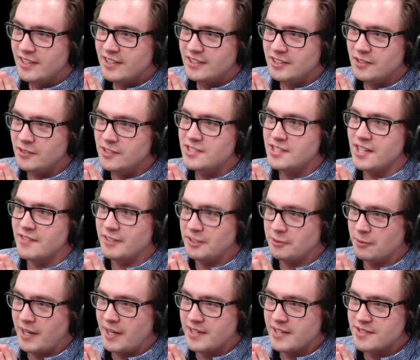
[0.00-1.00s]
The only saving
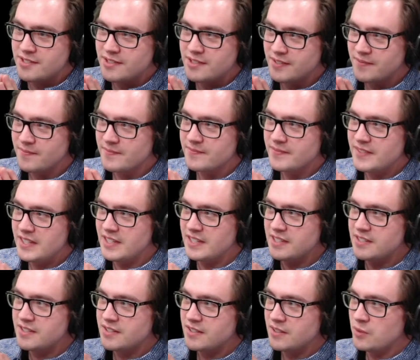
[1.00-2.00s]
grace
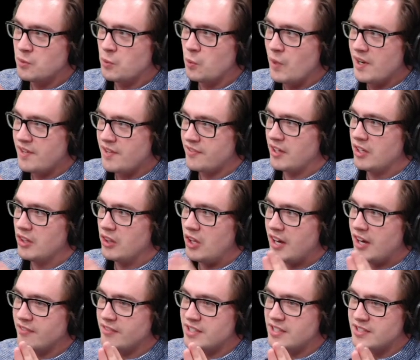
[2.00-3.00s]
is with a lot
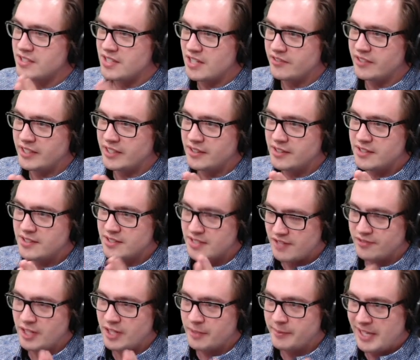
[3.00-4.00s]
of this stuff
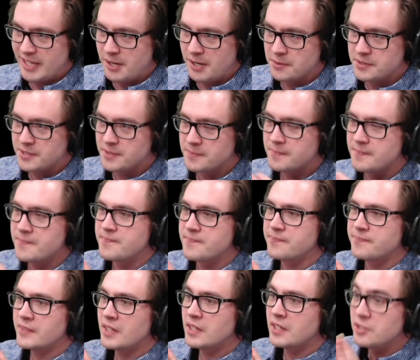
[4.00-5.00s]
coming out,
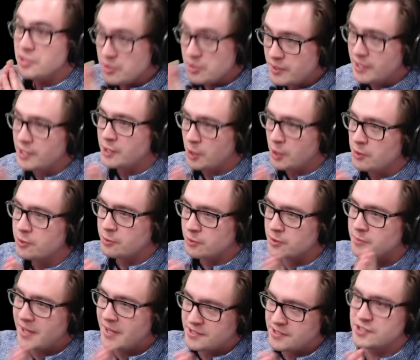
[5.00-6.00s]
you can go through the
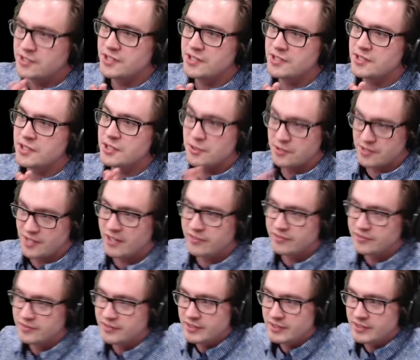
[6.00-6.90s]
messages yourself.